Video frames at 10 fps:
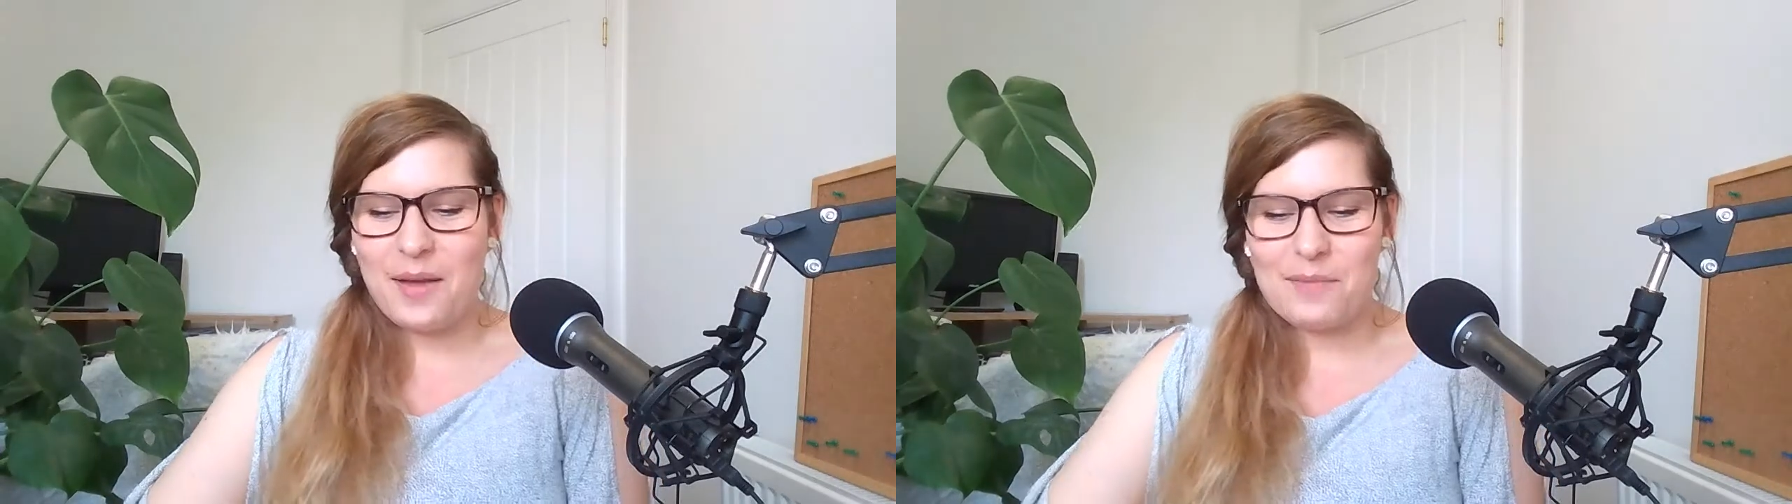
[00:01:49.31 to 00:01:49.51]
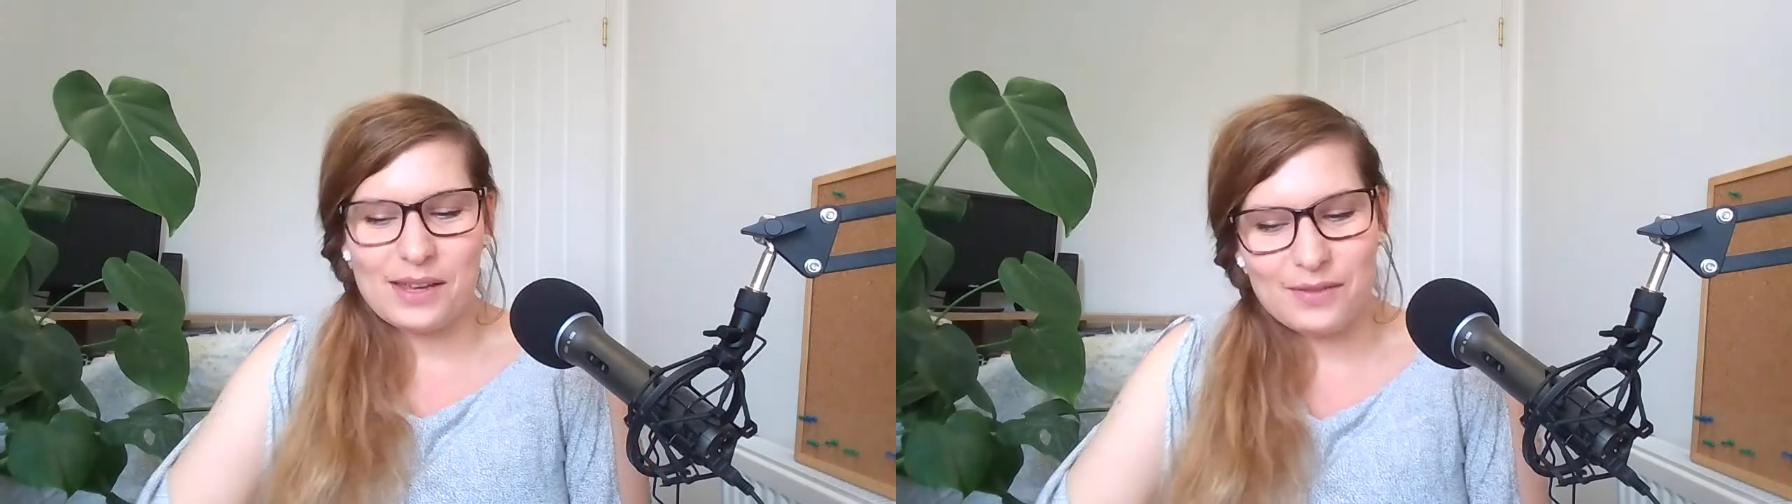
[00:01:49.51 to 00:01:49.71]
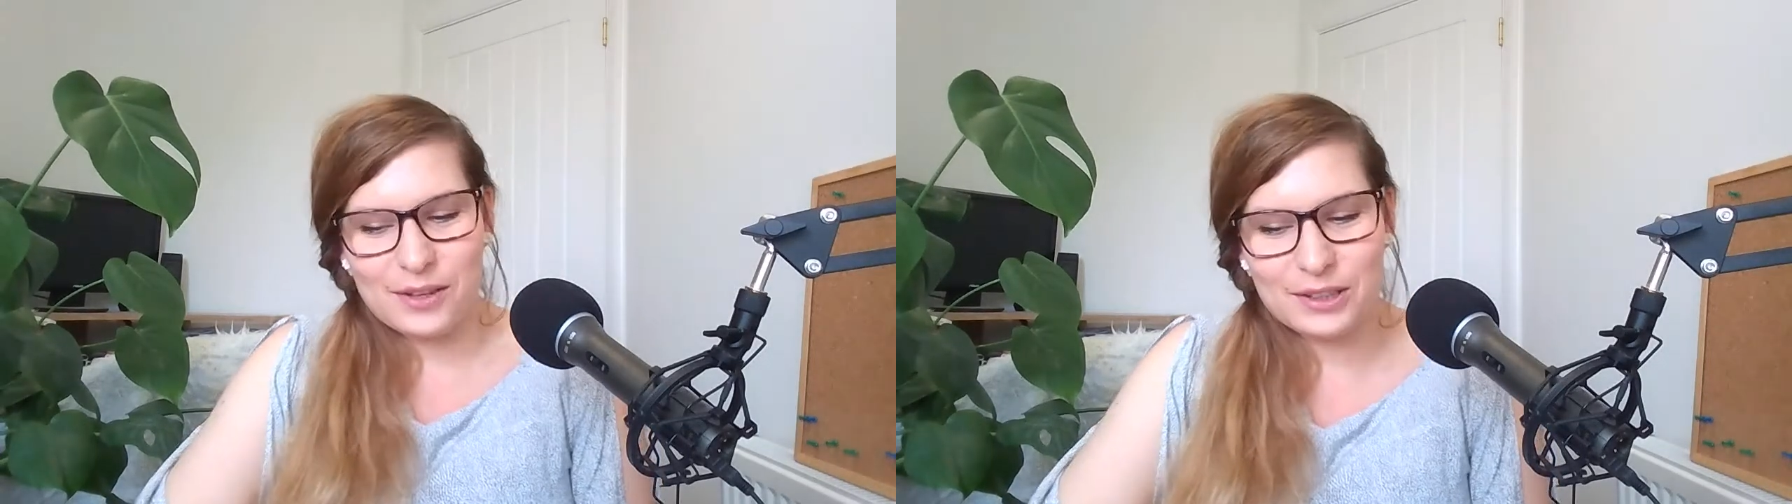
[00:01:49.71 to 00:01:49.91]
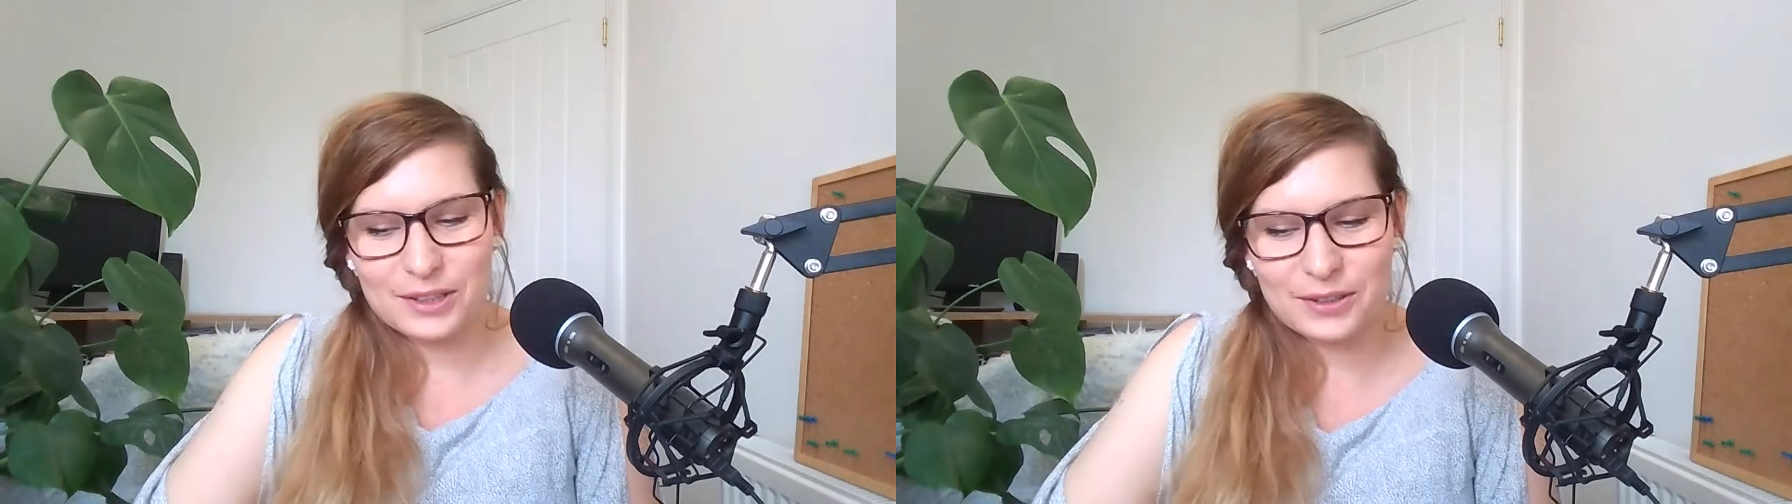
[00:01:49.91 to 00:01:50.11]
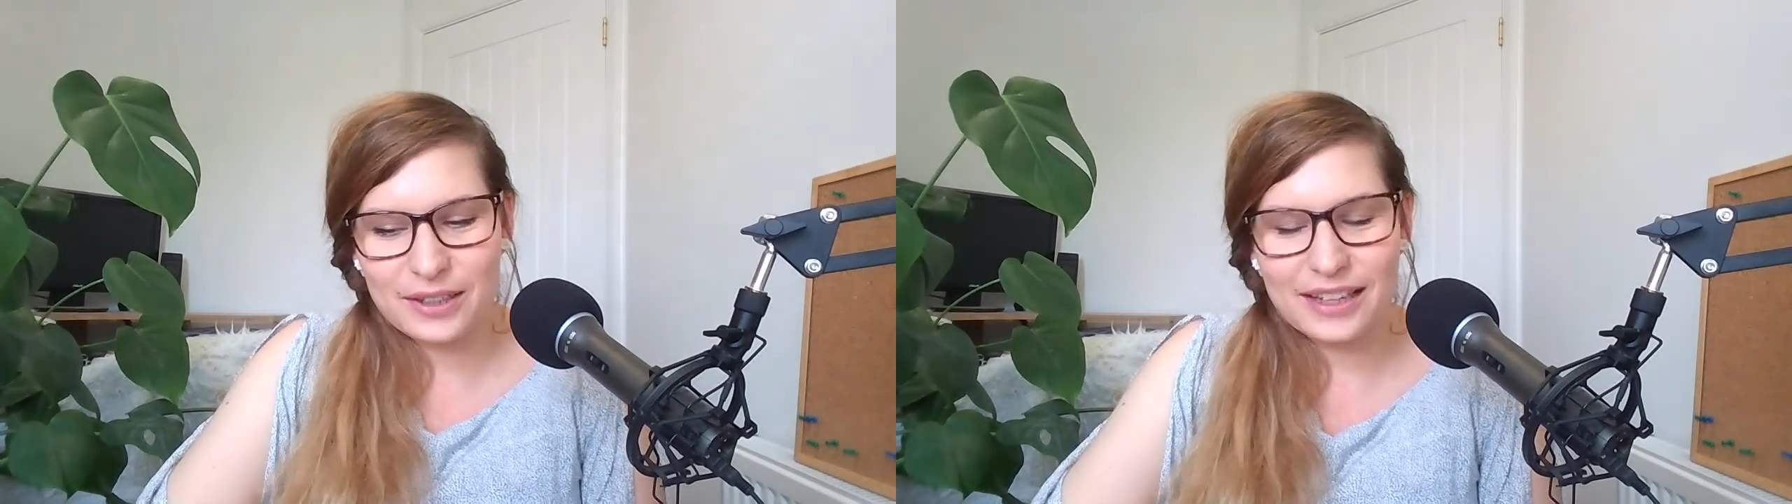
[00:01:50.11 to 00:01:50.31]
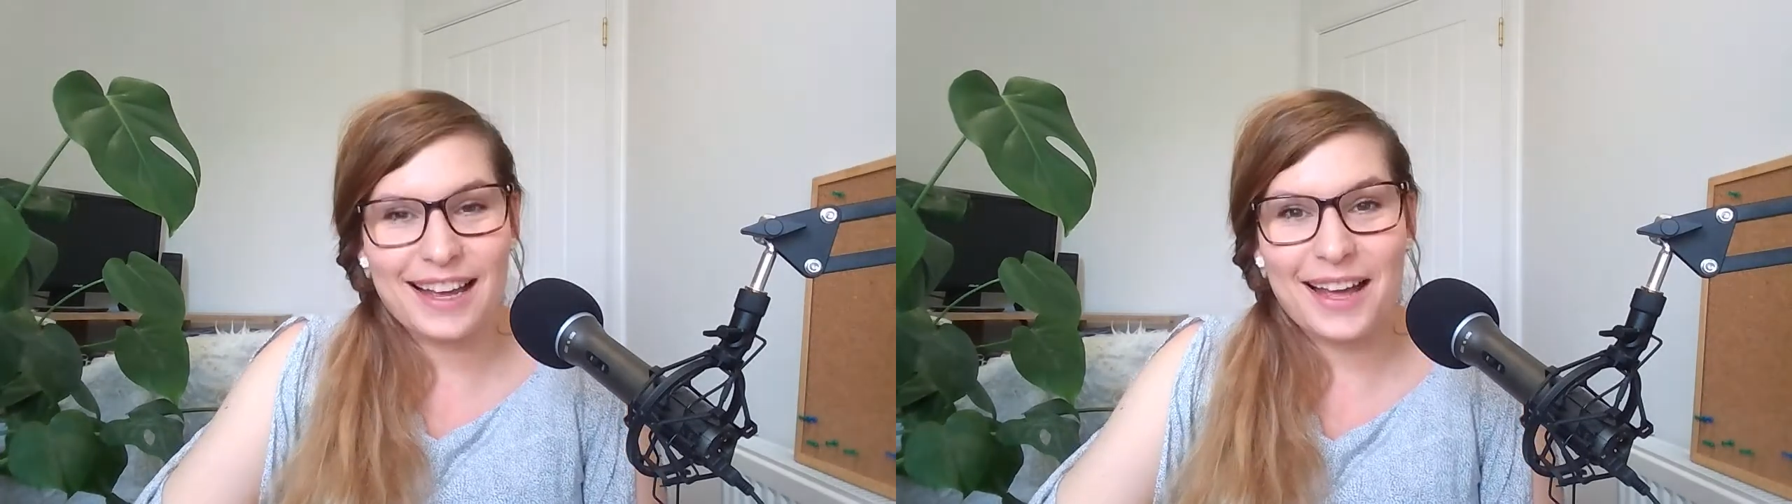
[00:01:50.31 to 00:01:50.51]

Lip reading: if you enjoy